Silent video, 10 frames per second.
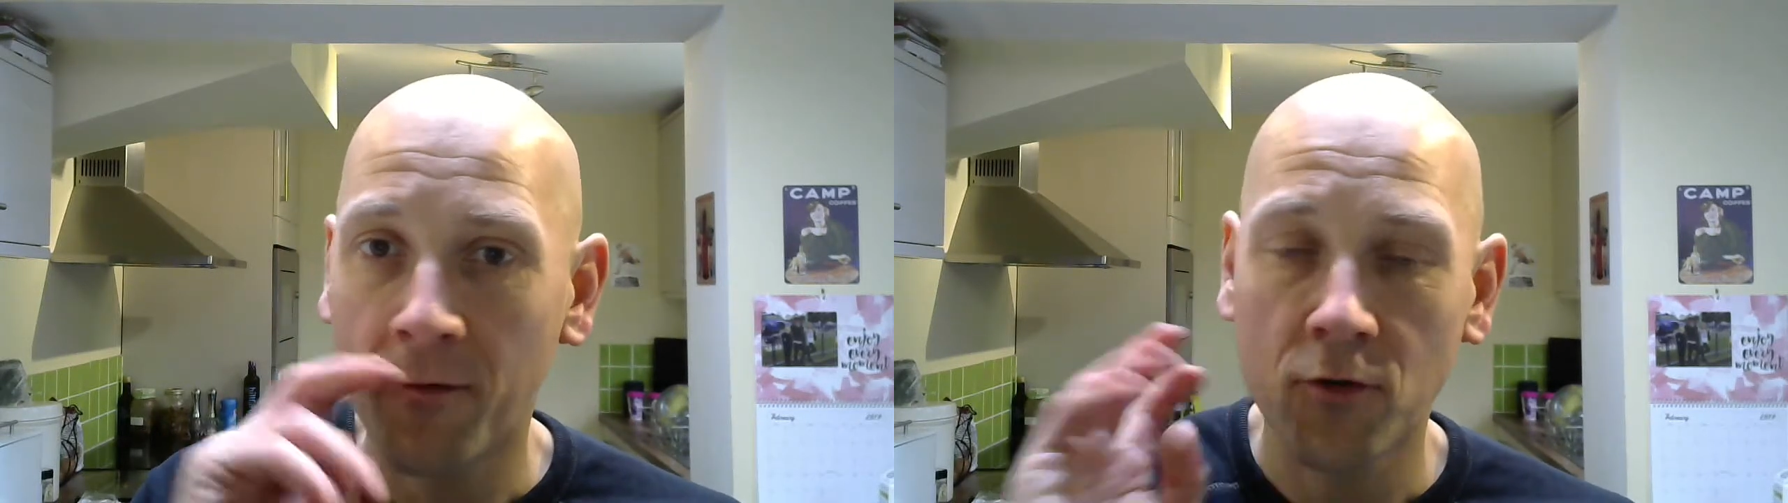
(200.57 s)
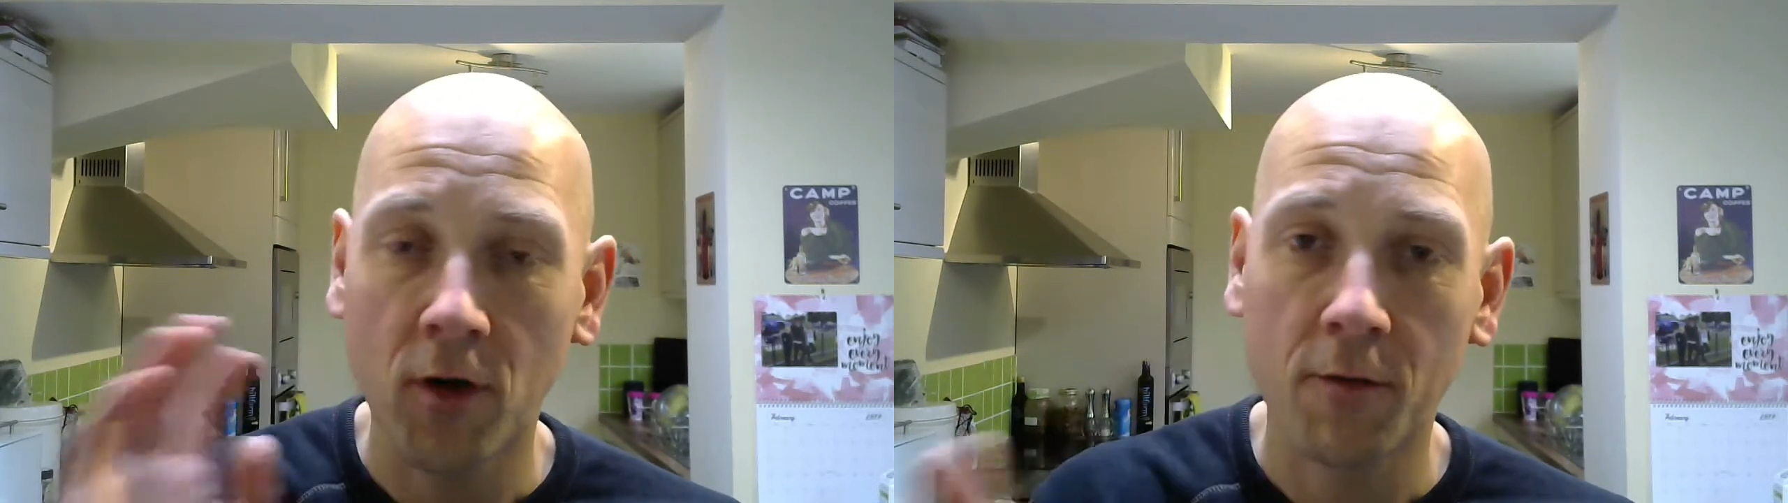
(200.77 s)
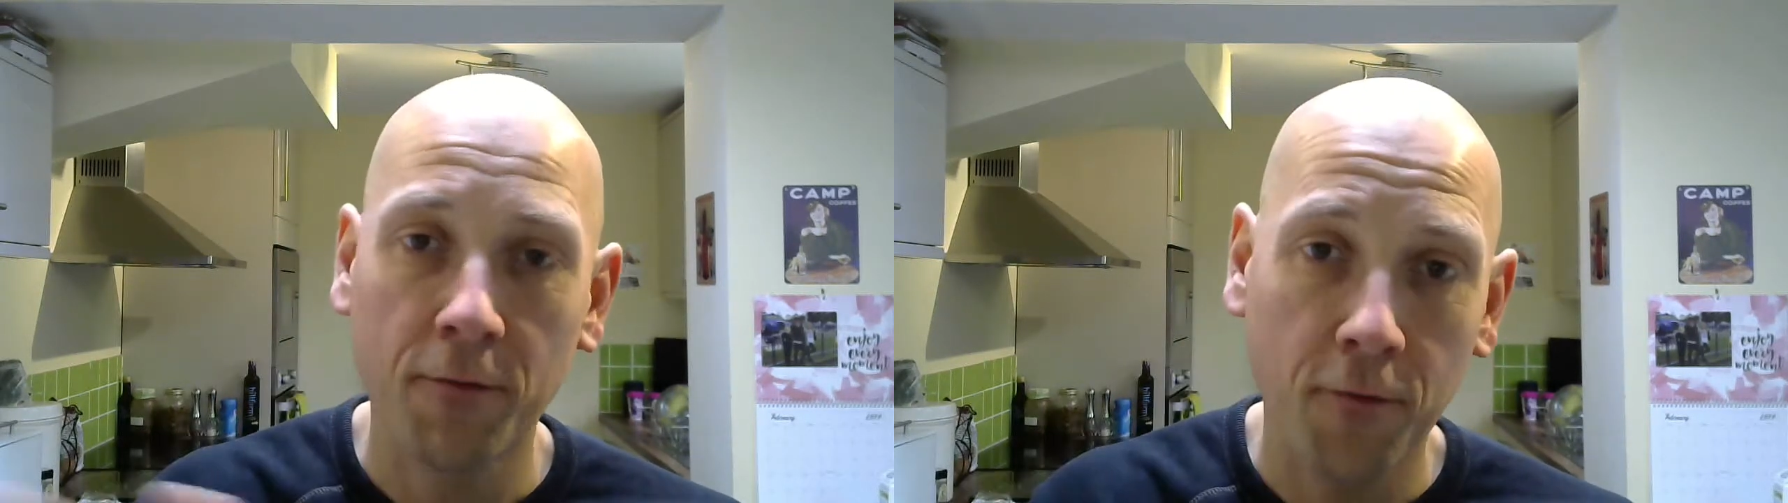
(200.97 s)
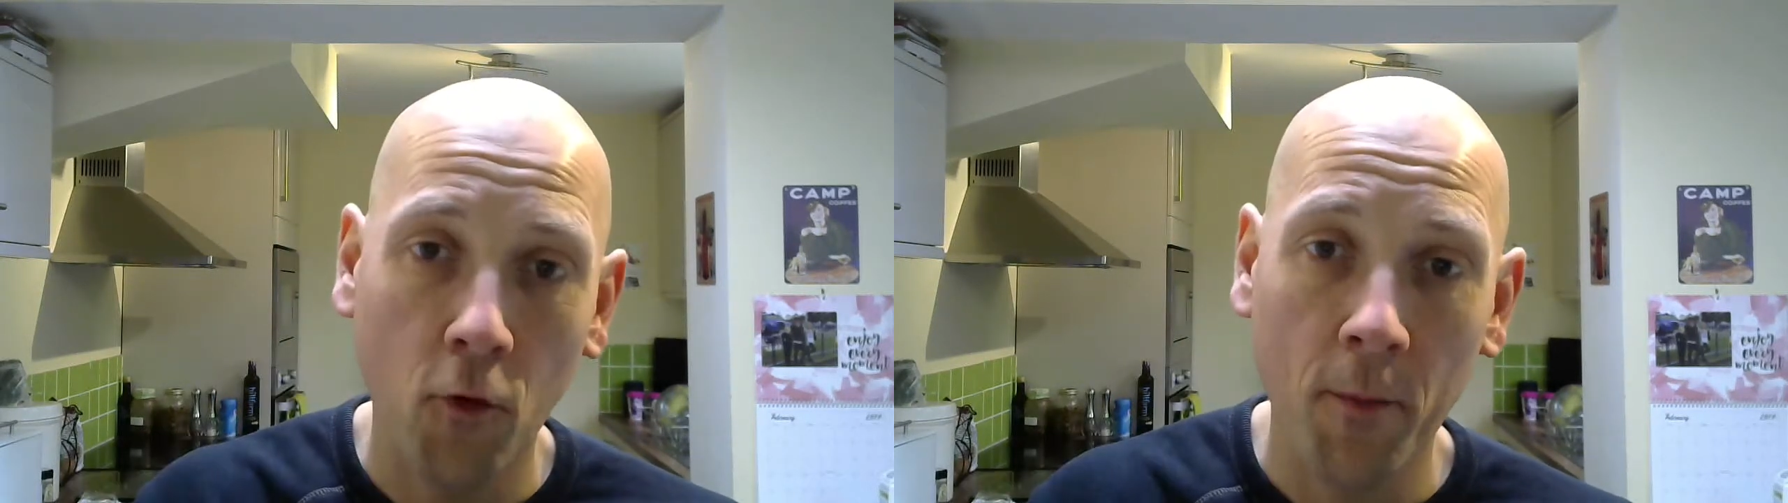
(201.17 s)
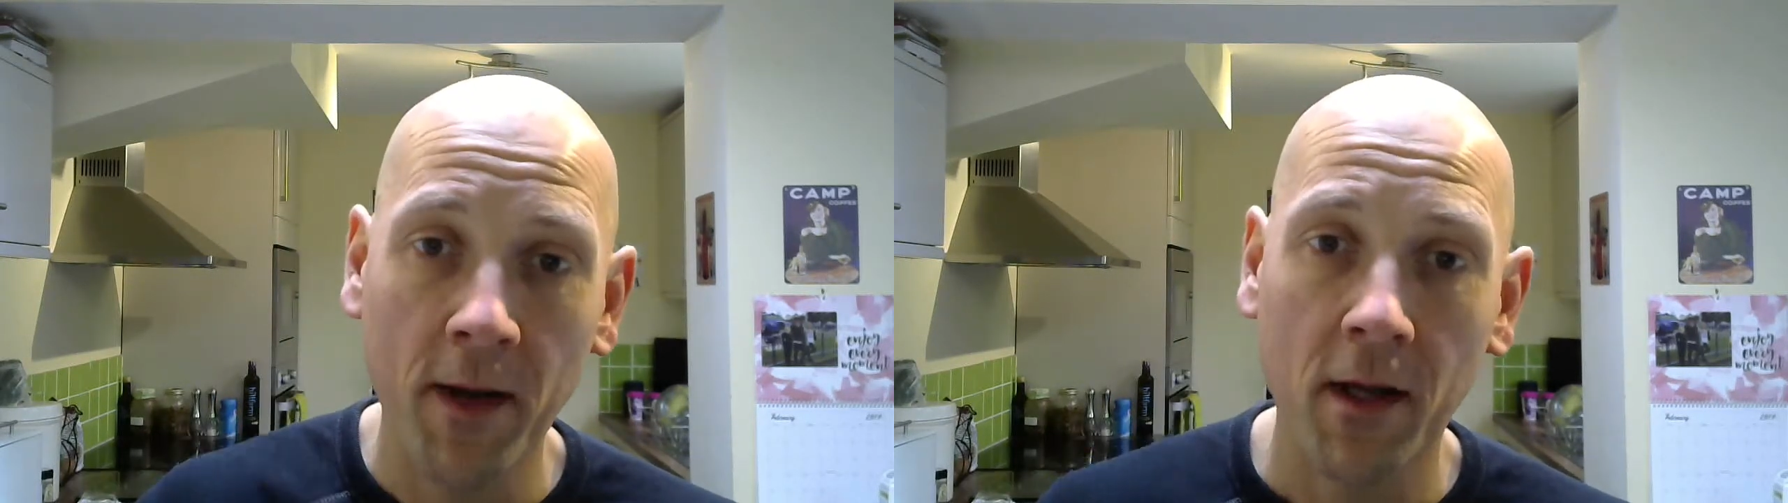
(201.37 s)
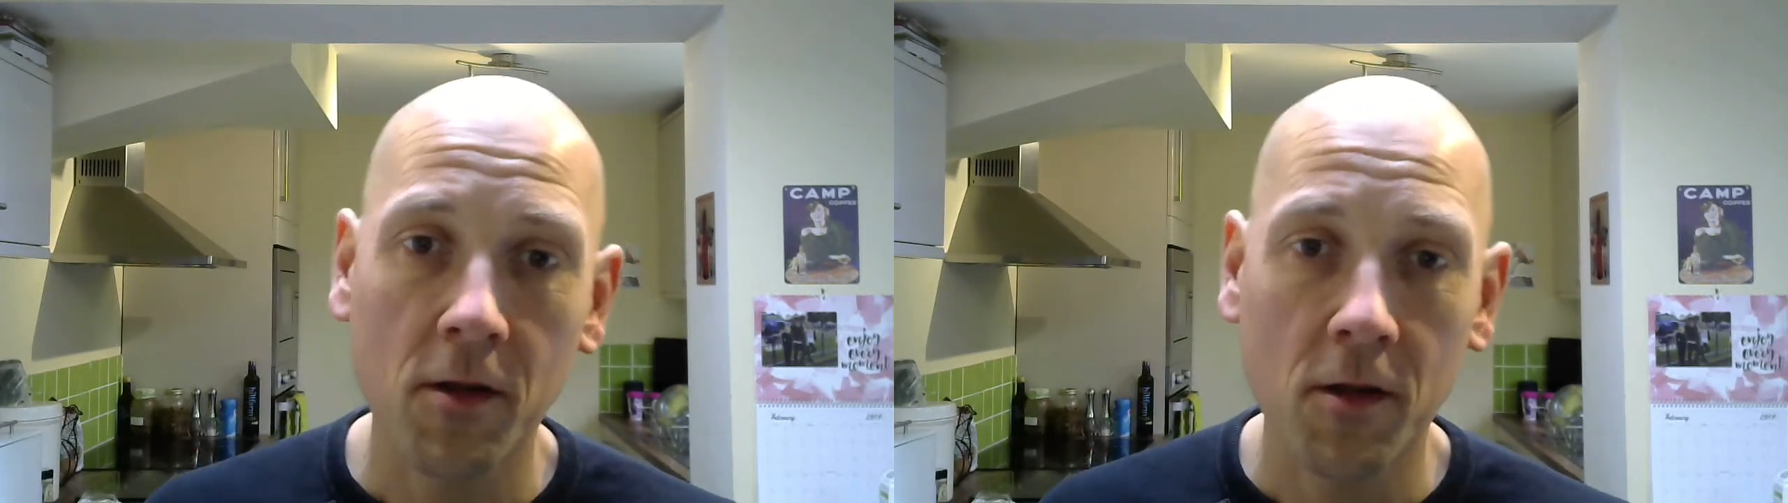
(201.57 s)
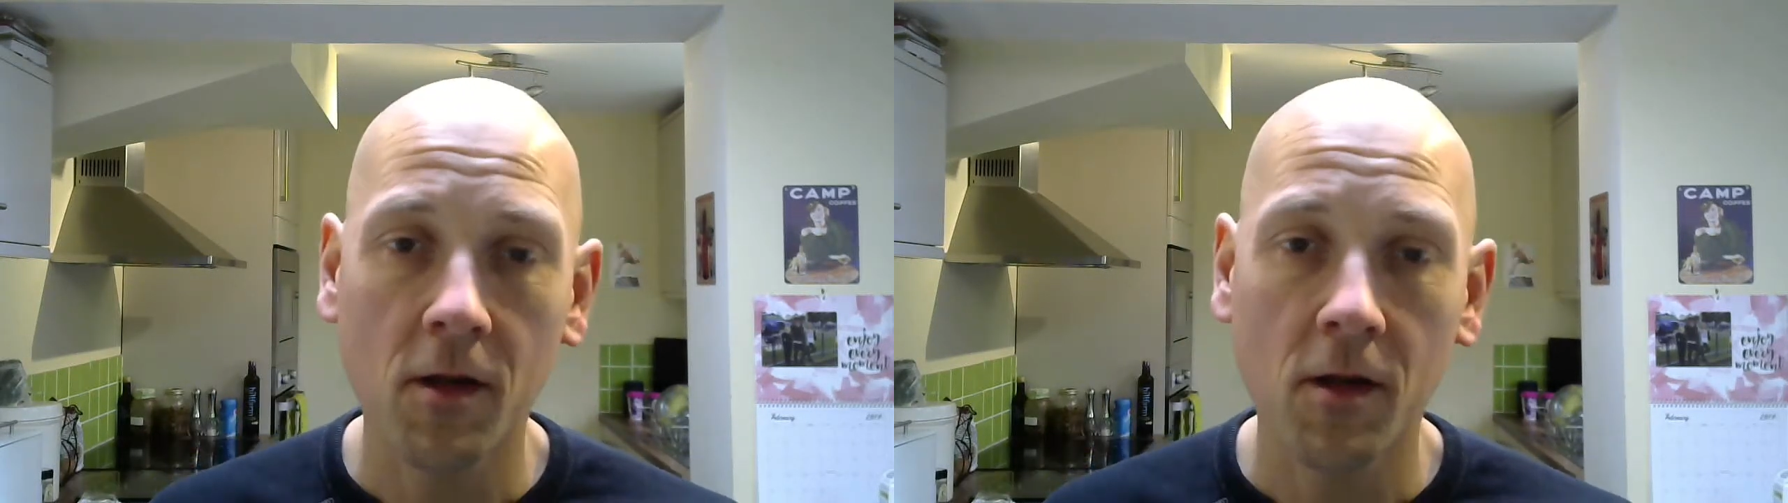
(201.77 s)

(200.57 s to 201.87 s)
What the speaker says: tried 4 minutes,